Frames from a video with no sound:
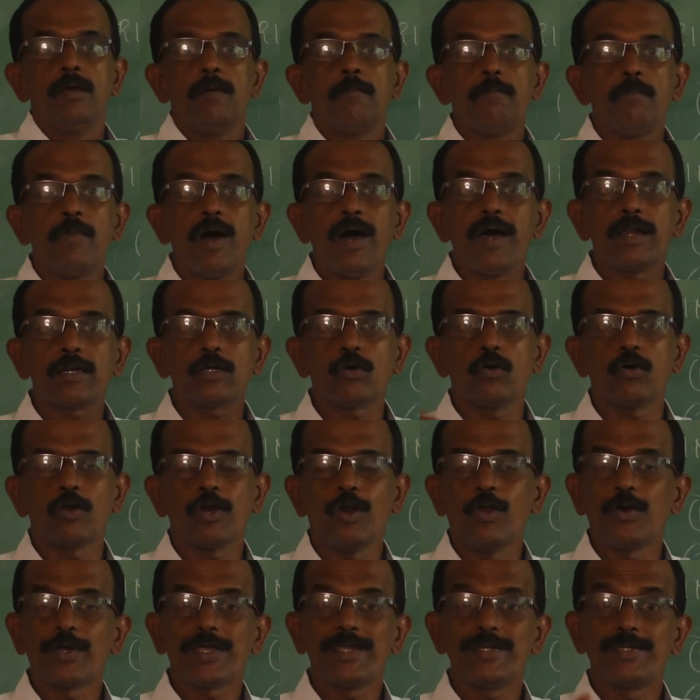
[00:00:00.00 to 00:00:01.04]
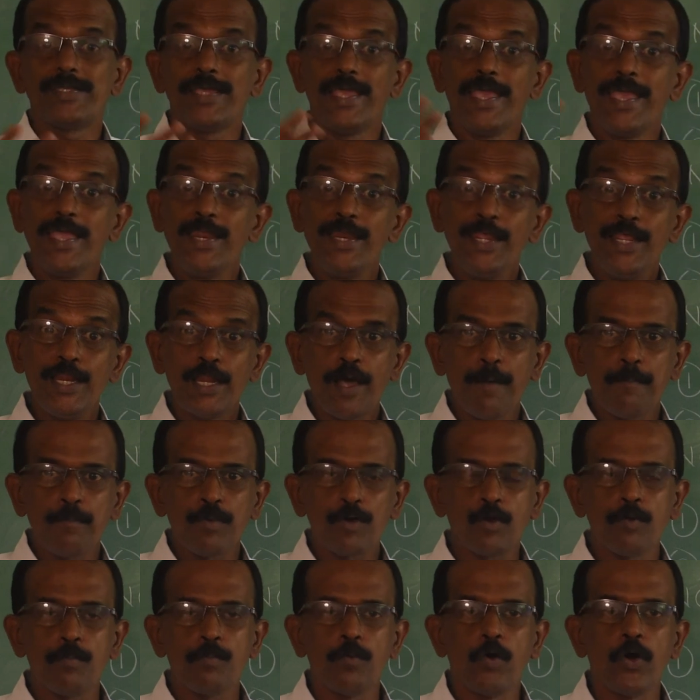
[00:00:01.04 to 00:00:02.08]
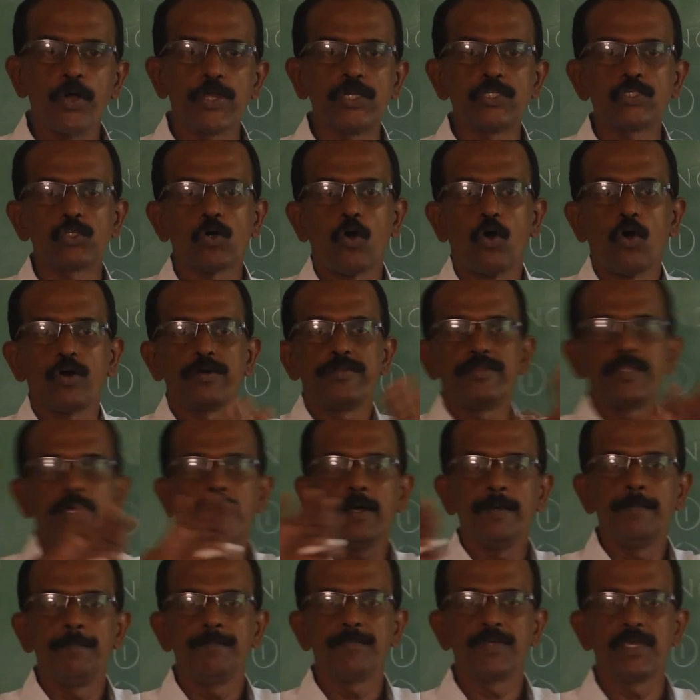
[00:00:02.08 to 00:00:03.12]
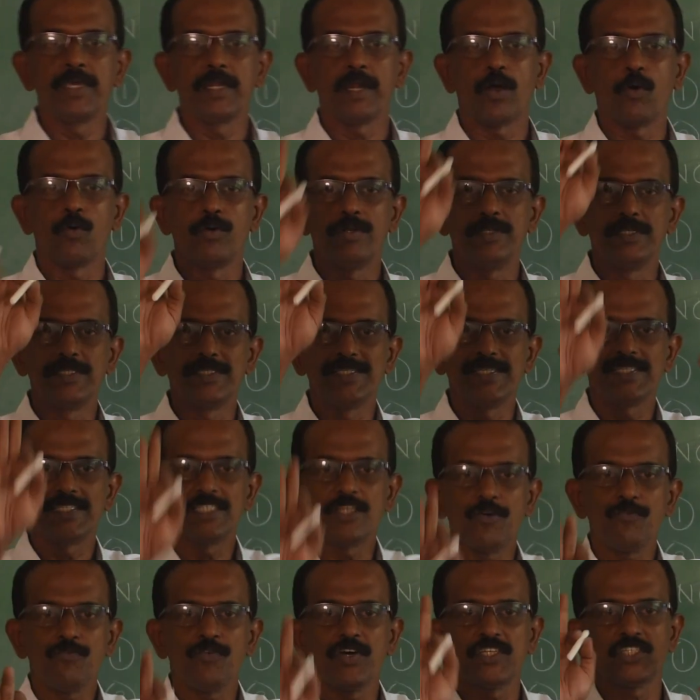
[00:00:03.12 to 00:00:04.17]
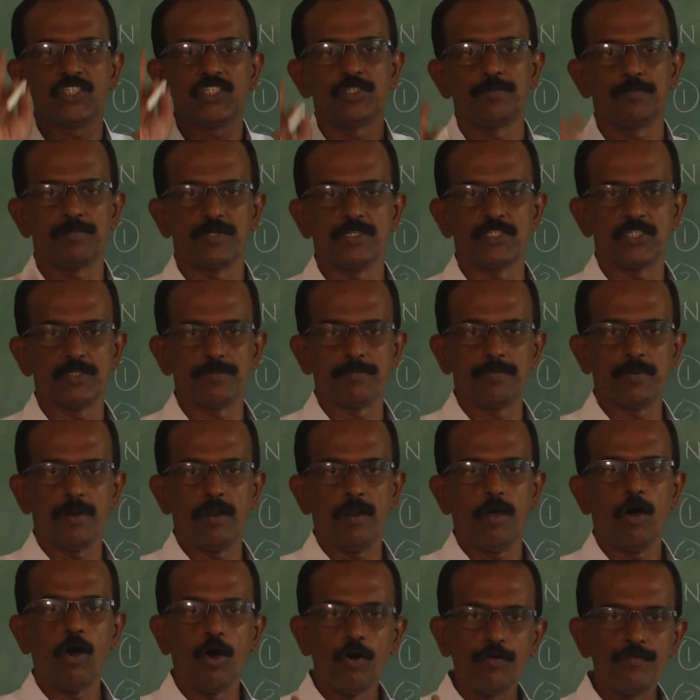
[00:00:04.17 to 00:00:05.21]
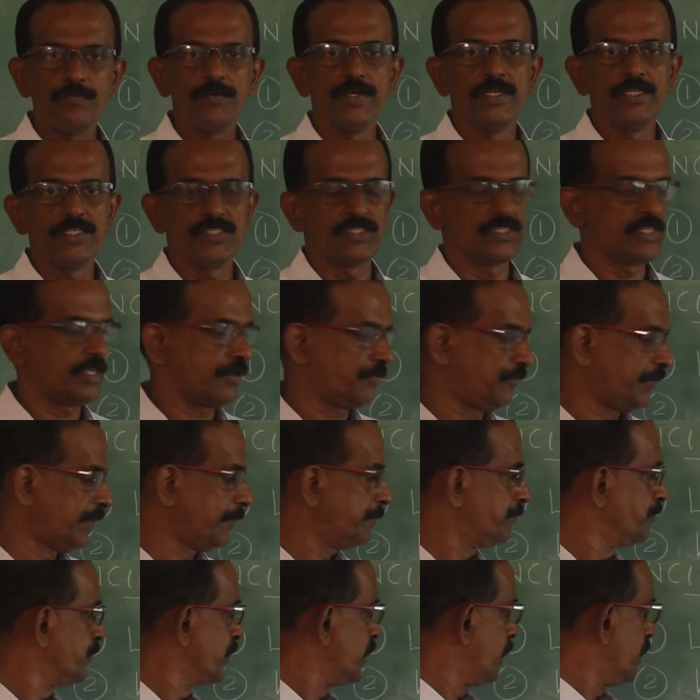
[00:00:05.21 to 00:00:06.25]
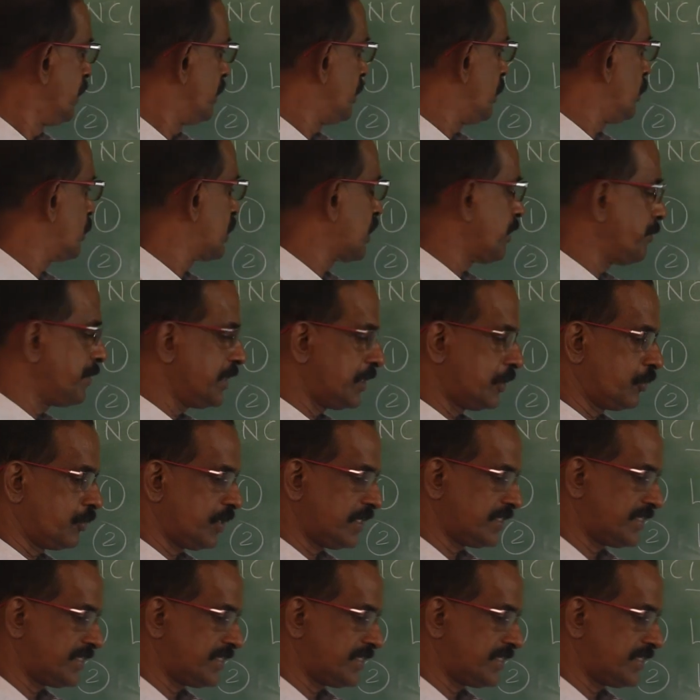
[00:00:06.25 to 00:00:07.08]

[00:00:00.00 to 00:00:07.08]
mark or locate any number of points on the ground. This is the first principle of survey. Now, coming to the